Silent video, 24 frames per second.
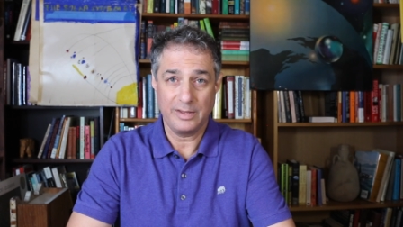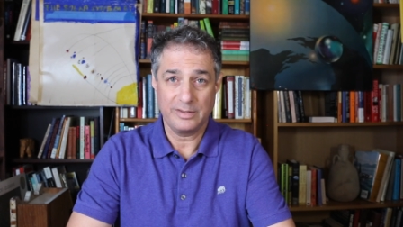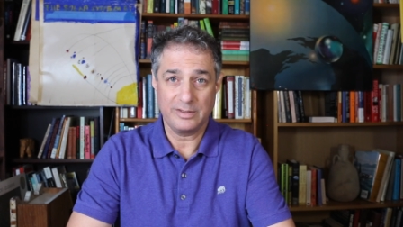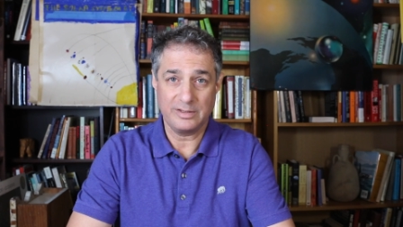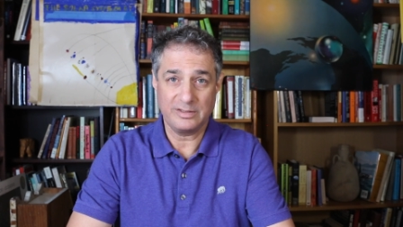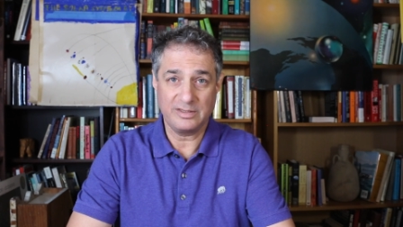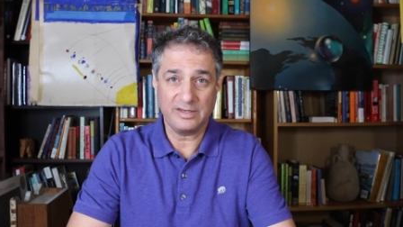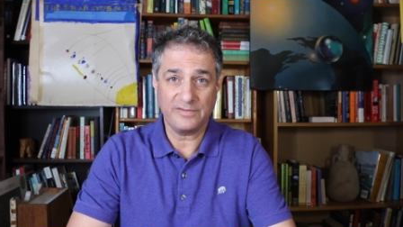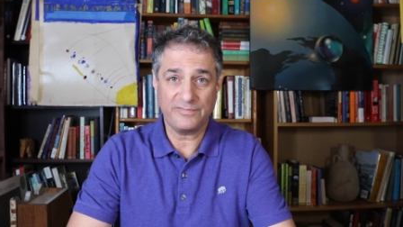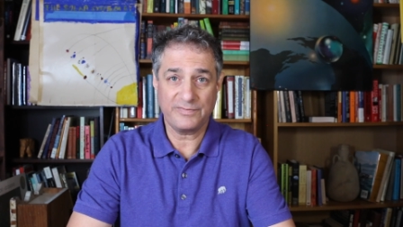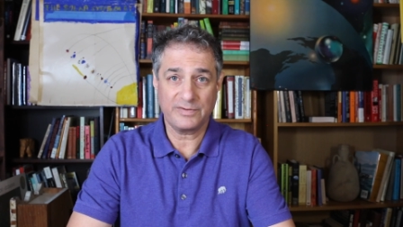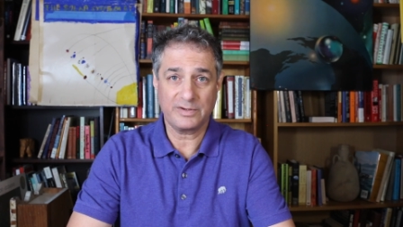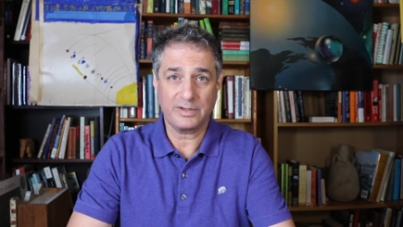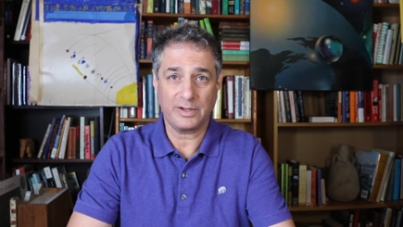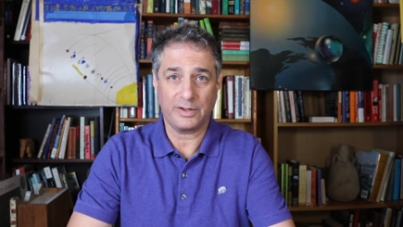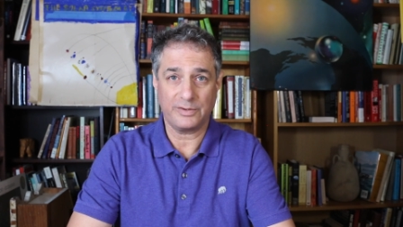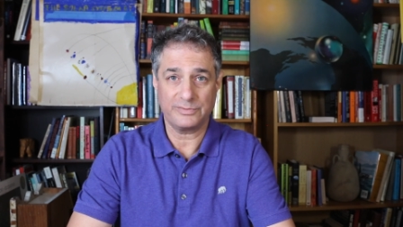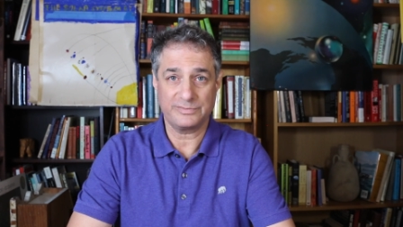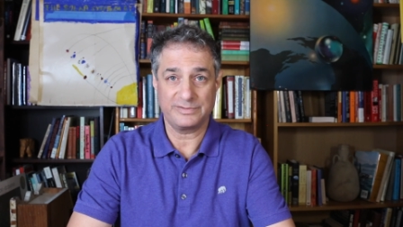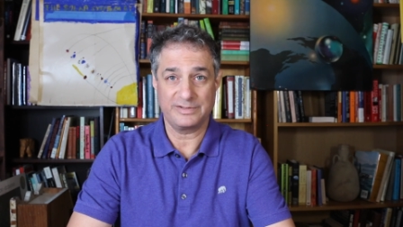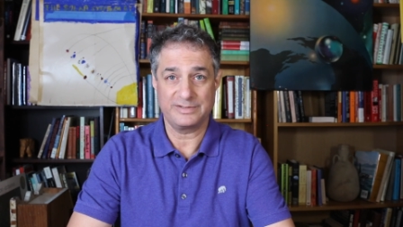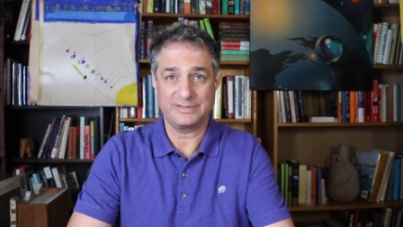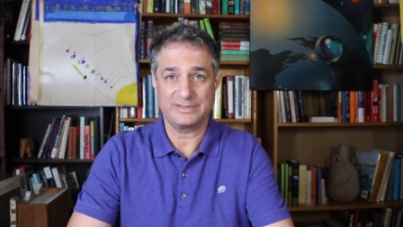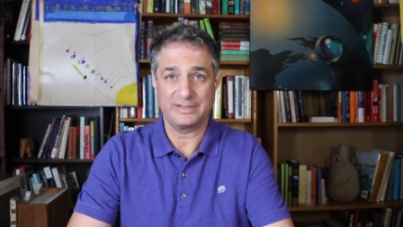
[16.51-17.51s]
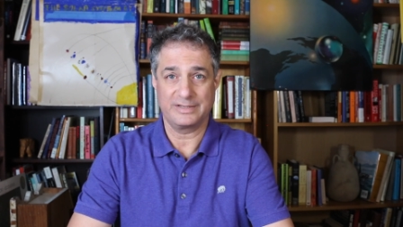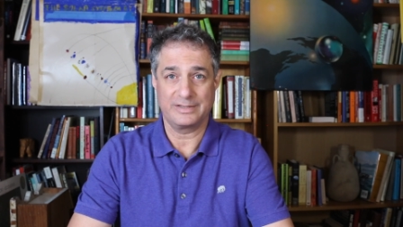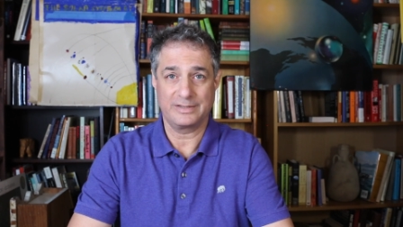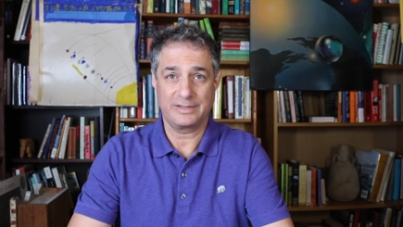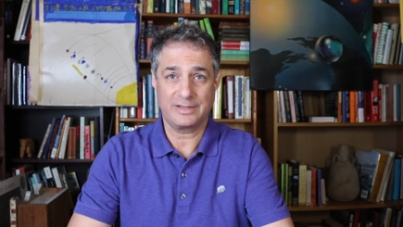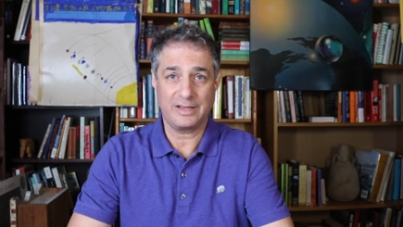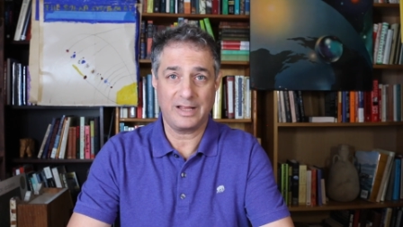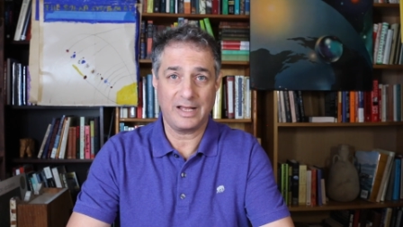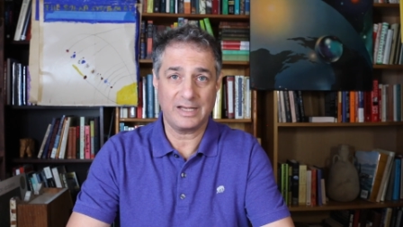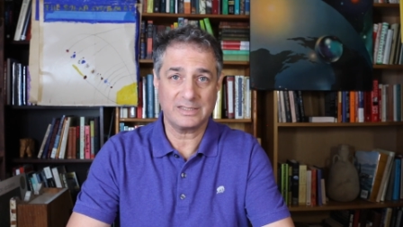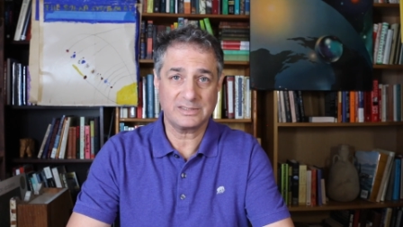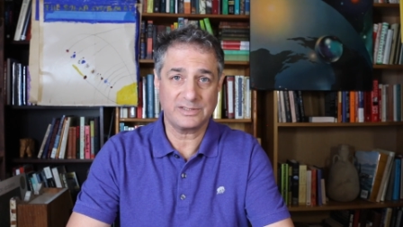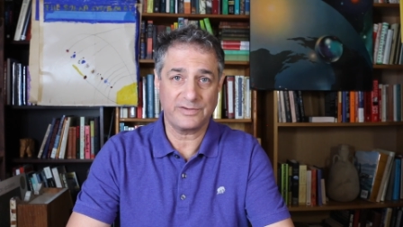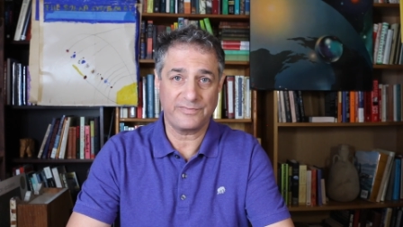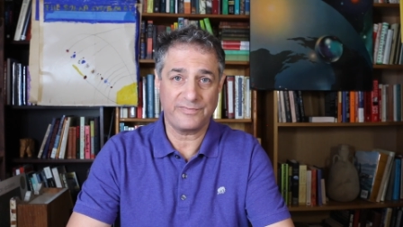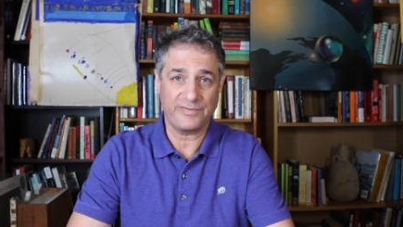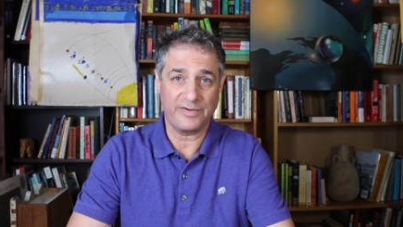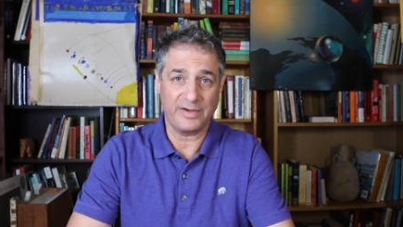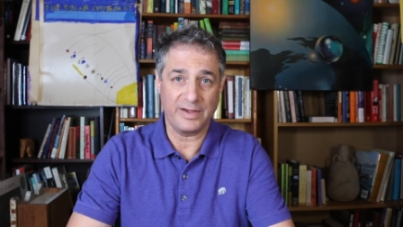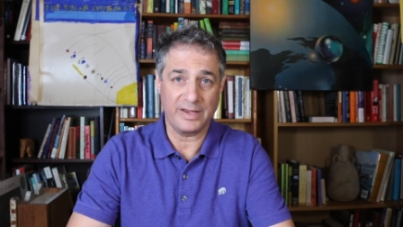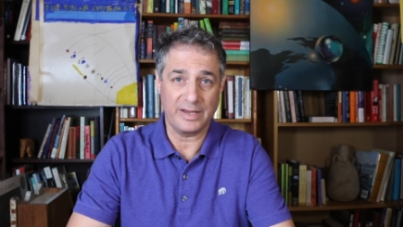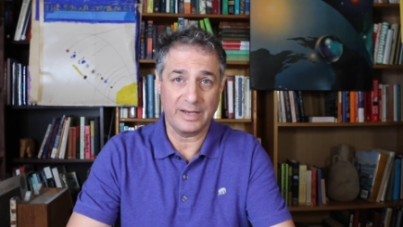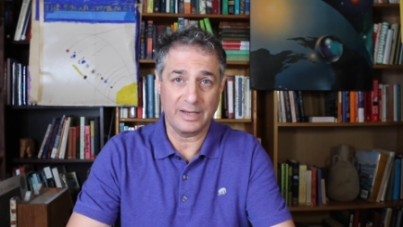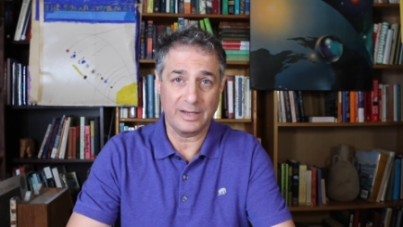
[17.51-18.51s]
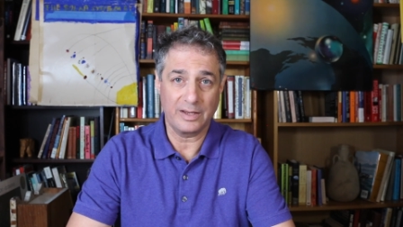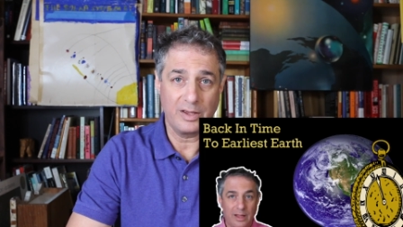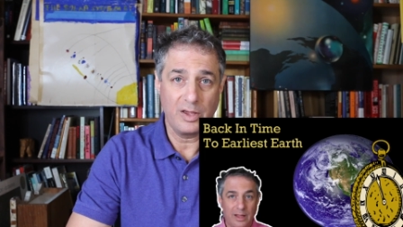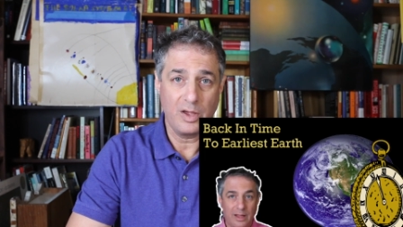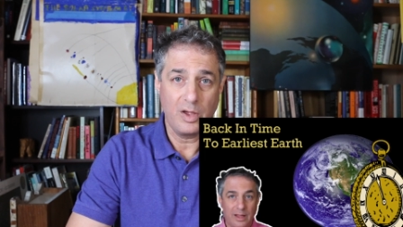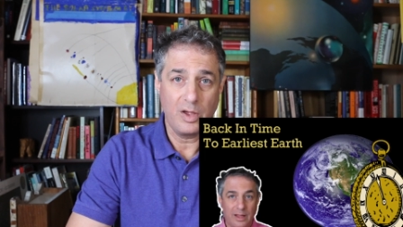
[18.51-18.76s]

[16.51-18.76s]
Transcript: the difficulties in classifying